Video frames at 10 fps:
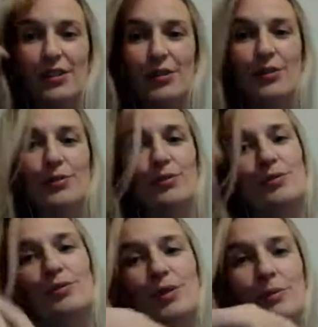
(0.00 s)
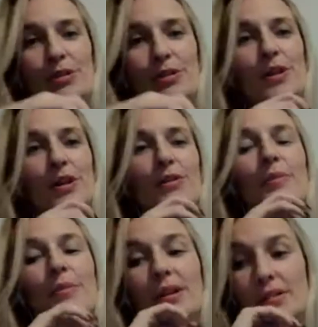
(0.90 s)
the Women's Royal
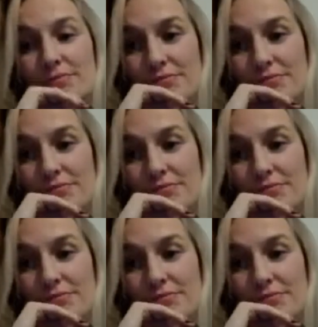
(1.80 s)
Rumble.